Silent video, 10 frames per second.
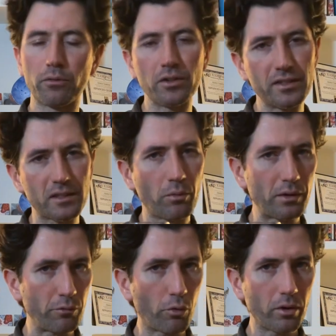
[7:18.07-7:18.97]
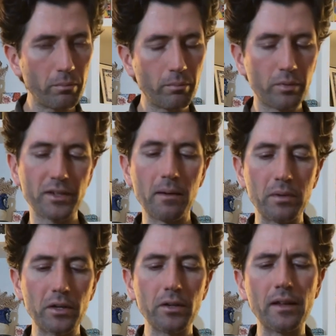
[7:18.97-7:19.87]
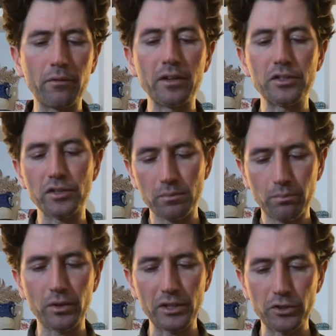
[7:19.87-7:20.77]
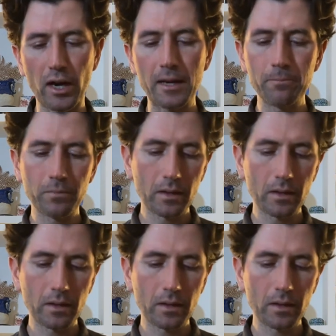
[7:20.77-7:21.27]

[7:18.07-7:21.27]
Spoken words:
for a 6.4% beer that finishes pretty dry.